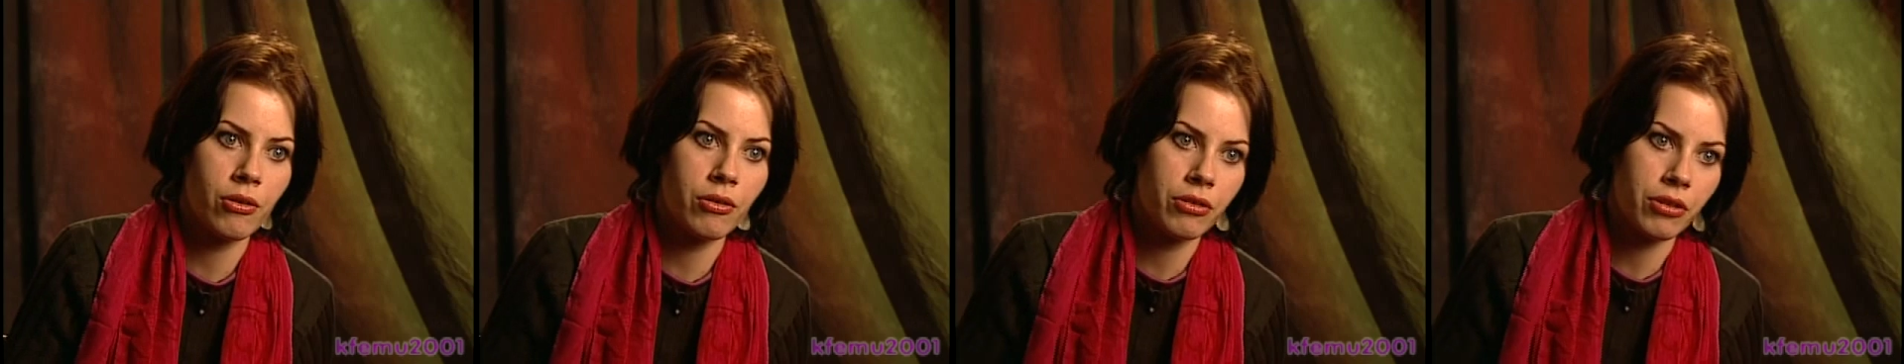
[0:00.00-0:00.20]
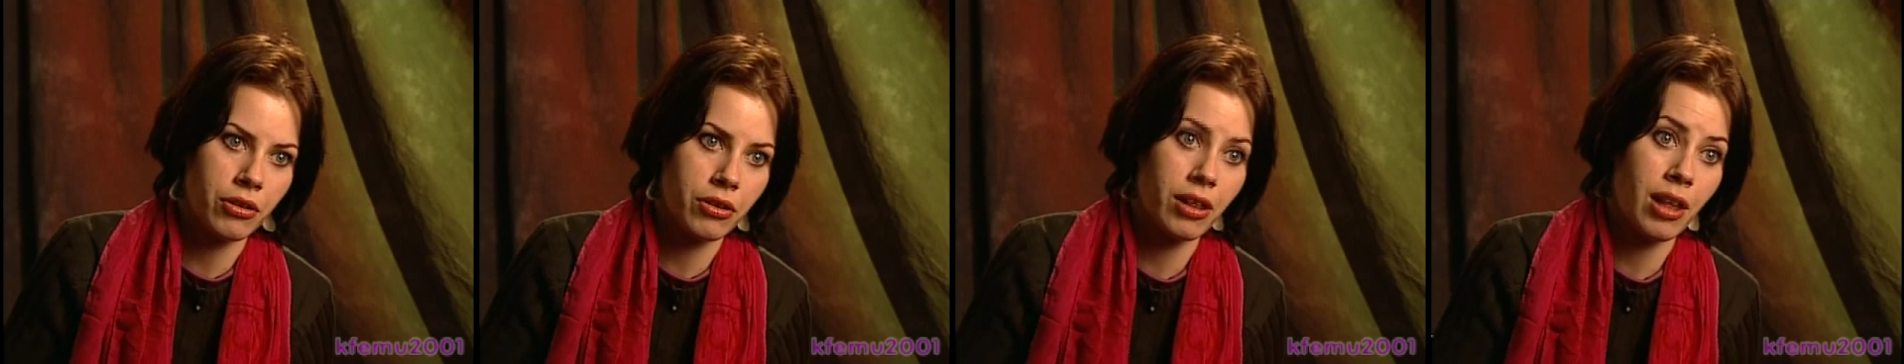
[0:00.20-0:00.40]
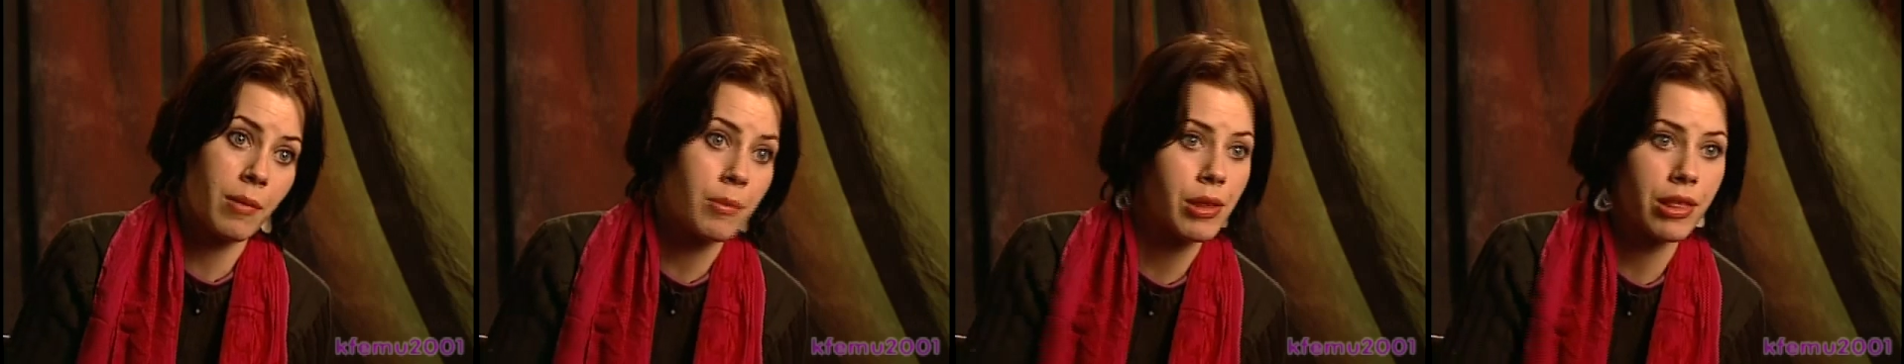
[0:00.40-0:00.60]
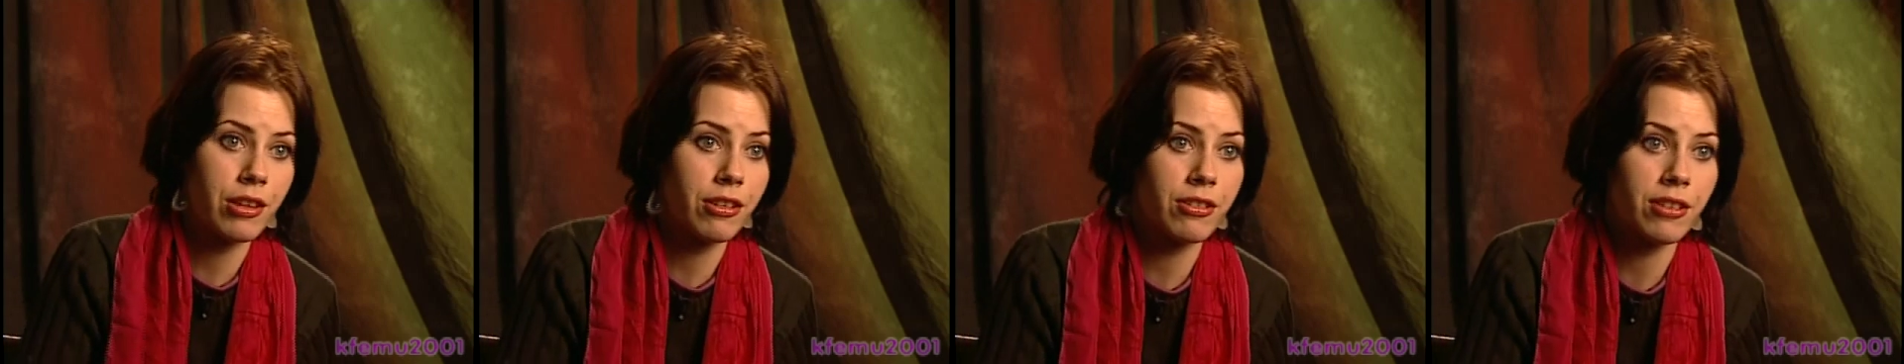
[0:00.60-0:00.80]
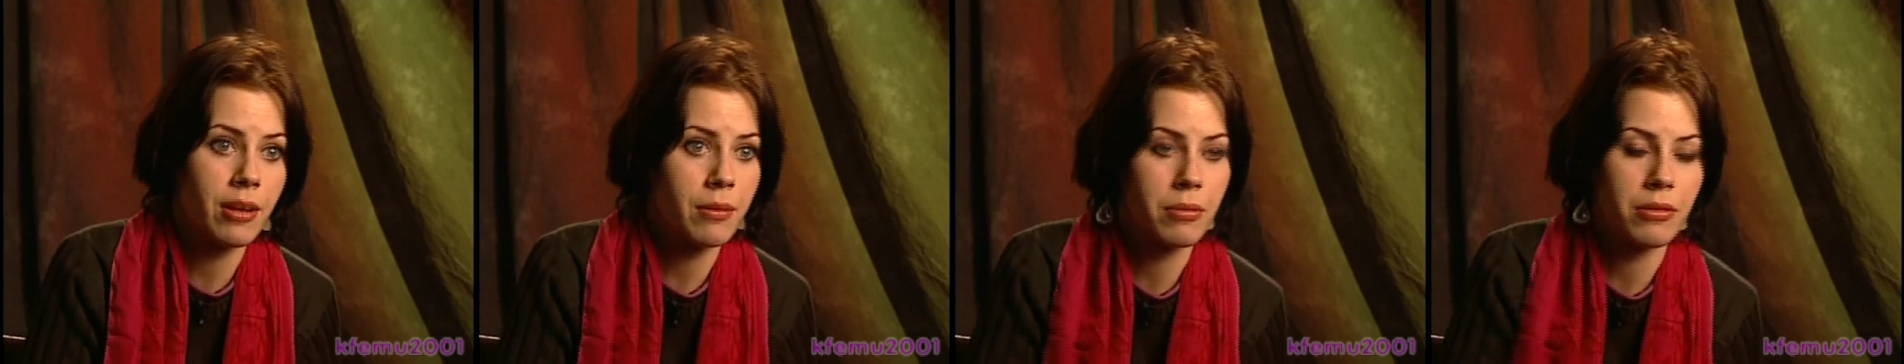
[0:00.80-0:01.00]
you're climbing the
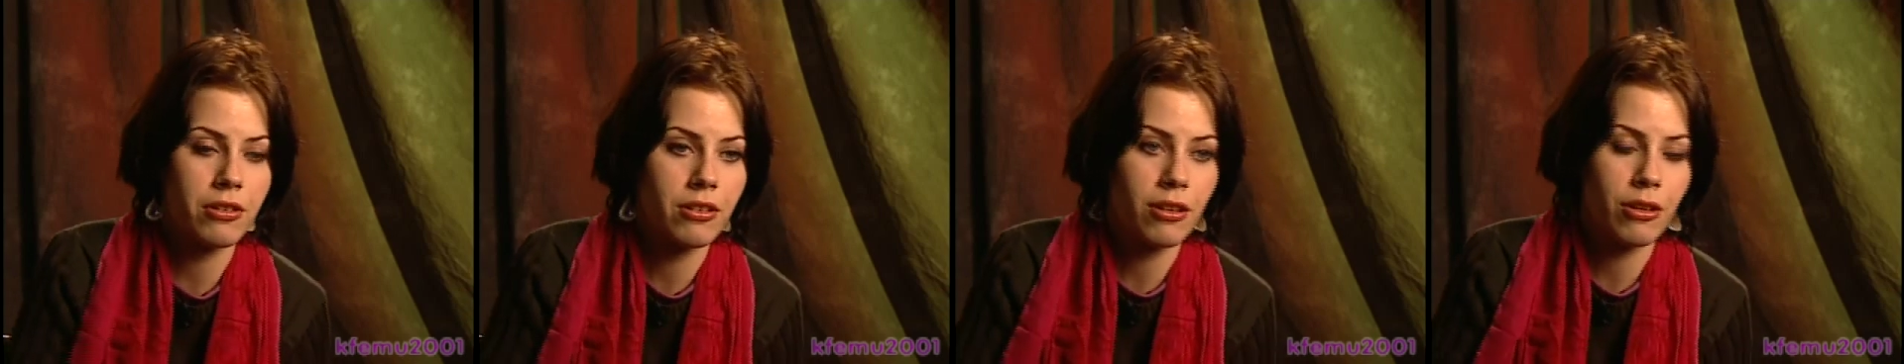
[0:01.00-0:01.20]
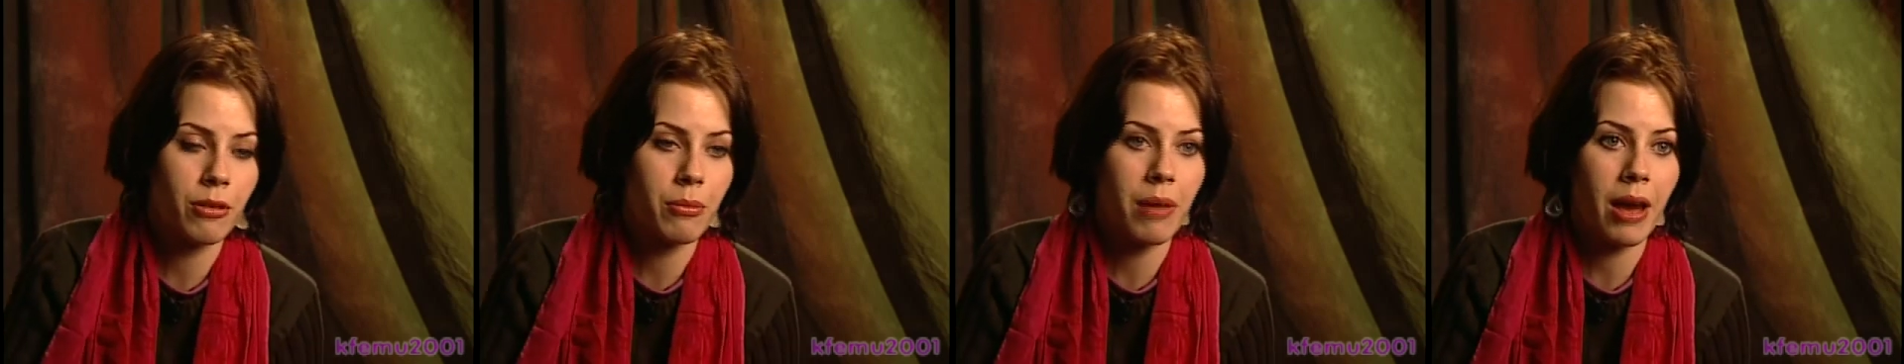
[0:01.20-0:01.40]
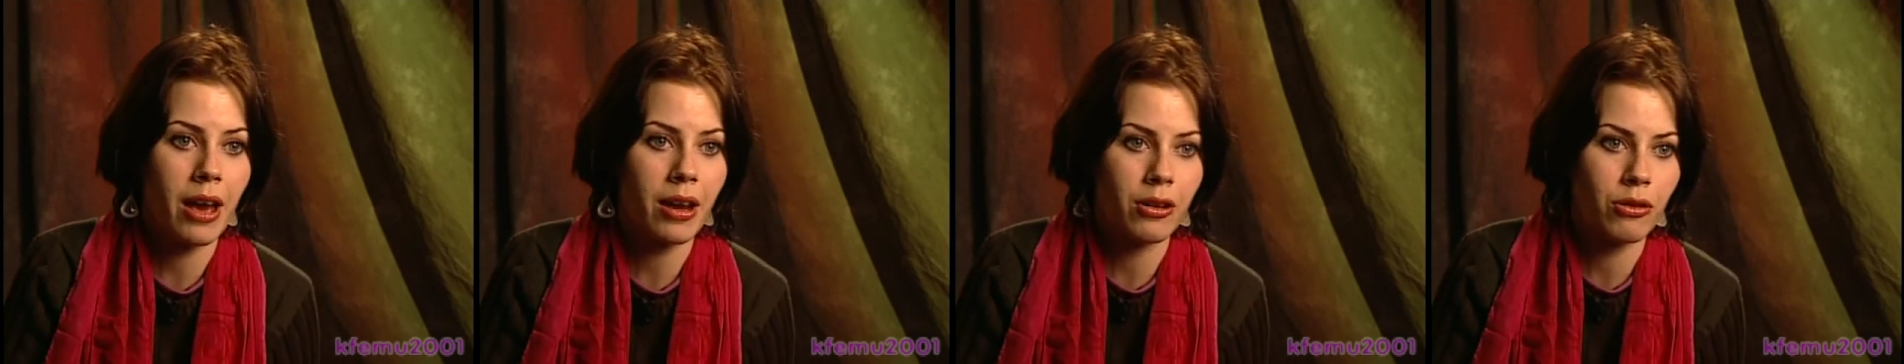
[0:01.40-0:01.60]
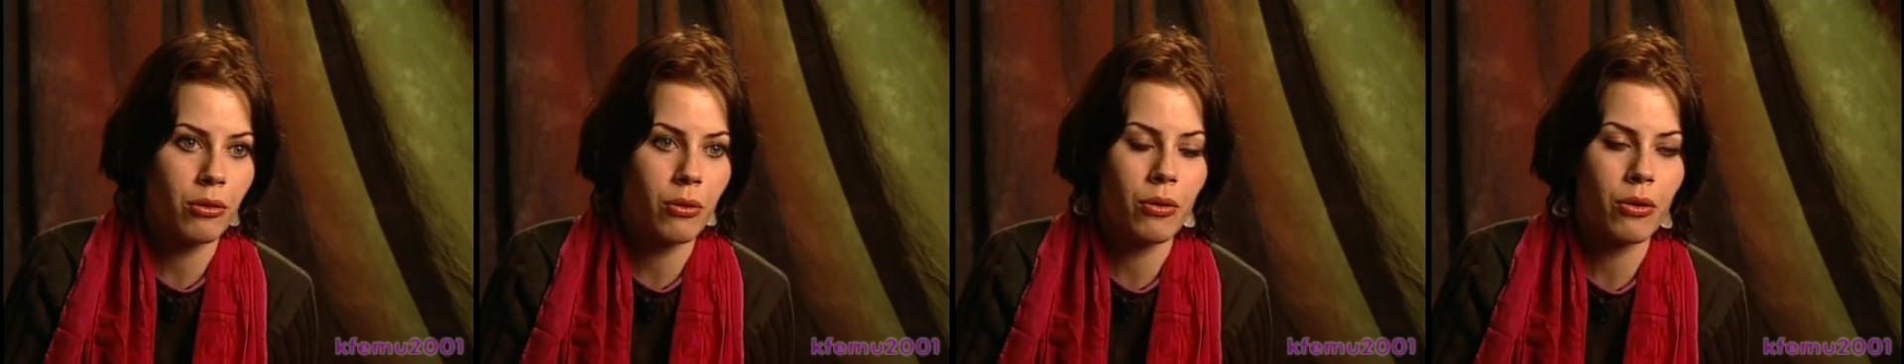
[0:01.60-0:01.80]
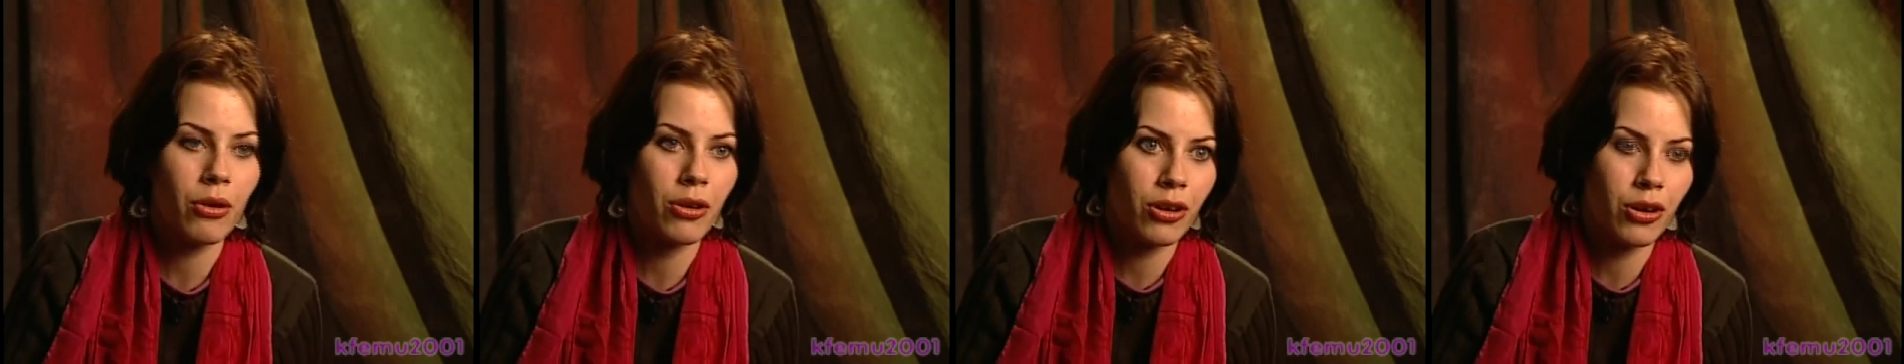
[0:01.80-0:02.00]
steps to your back
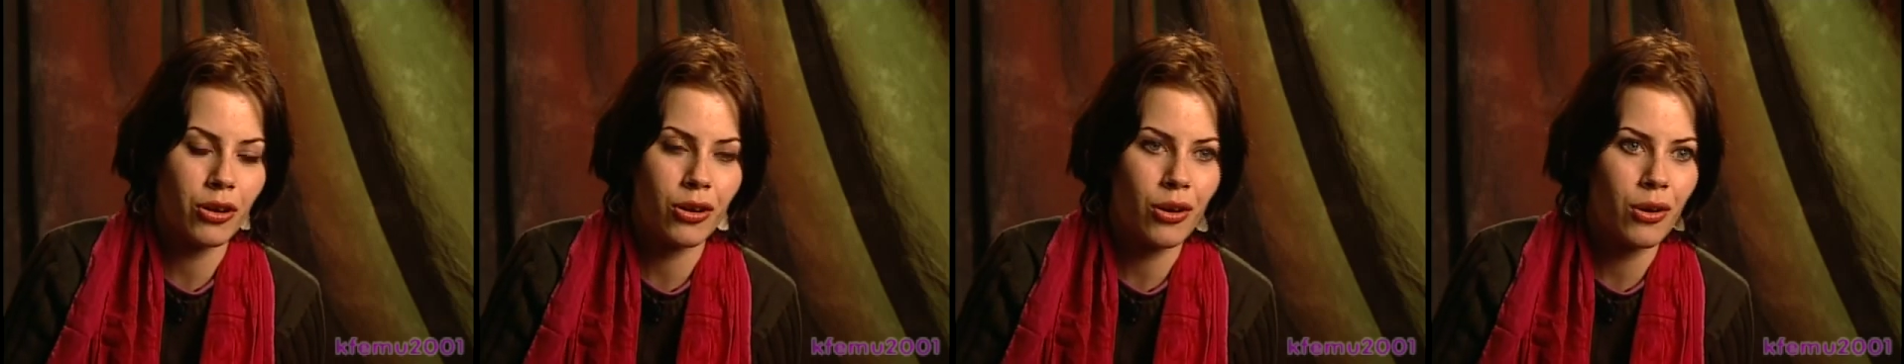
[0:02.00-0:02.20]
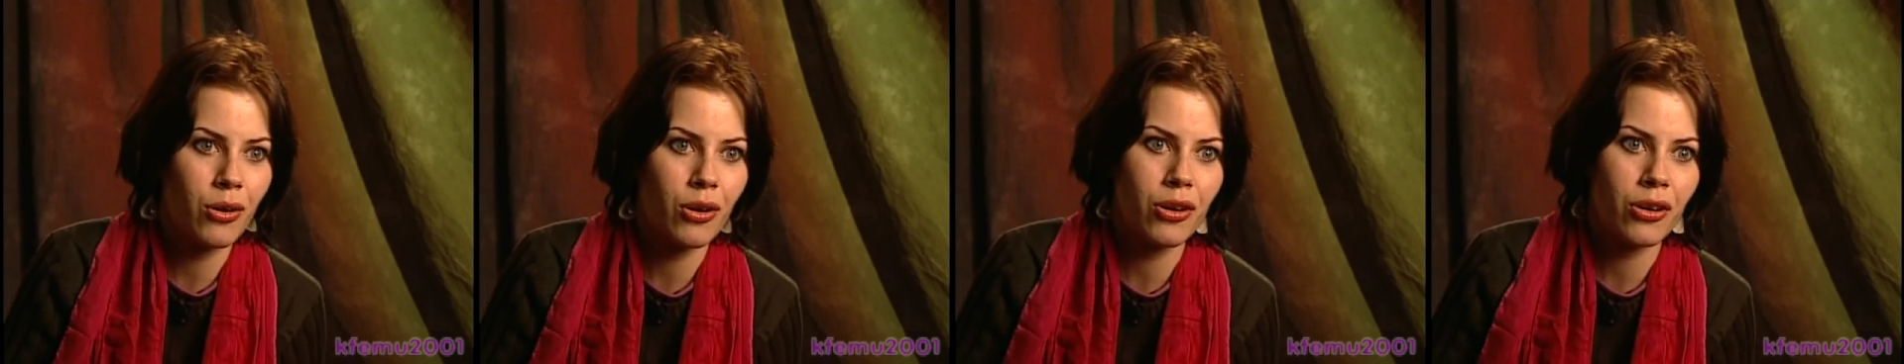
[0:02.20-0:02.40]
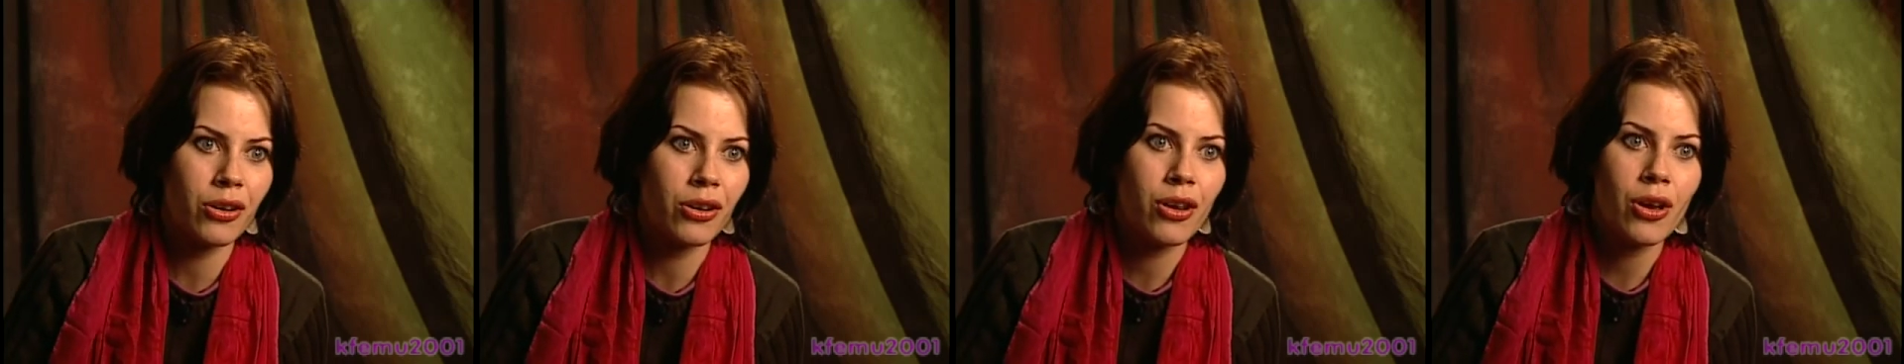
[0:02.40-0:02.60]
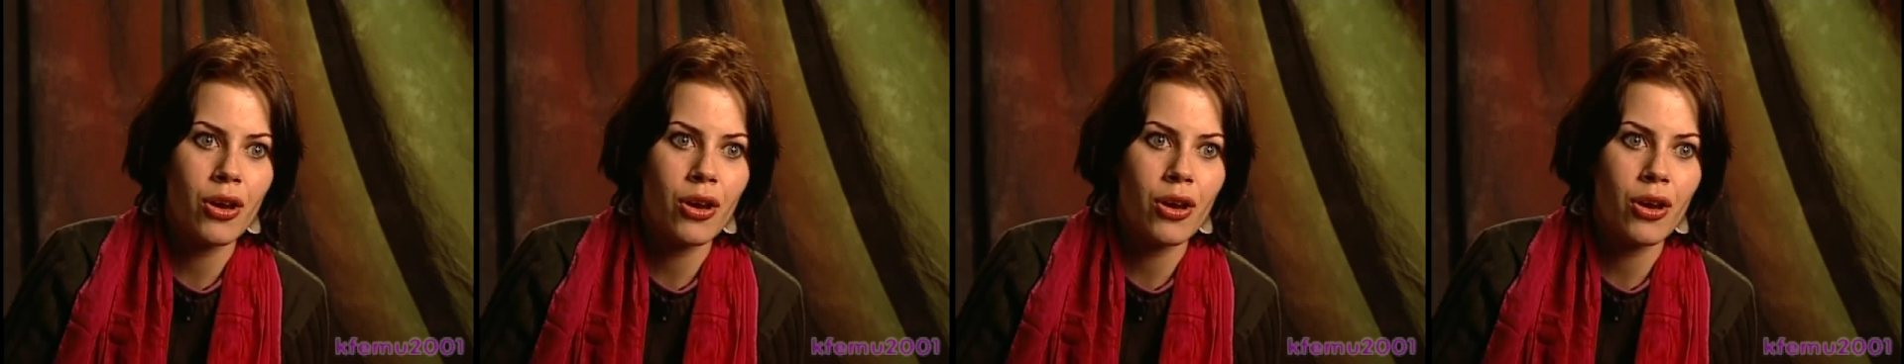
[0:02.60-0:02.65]
door, you know,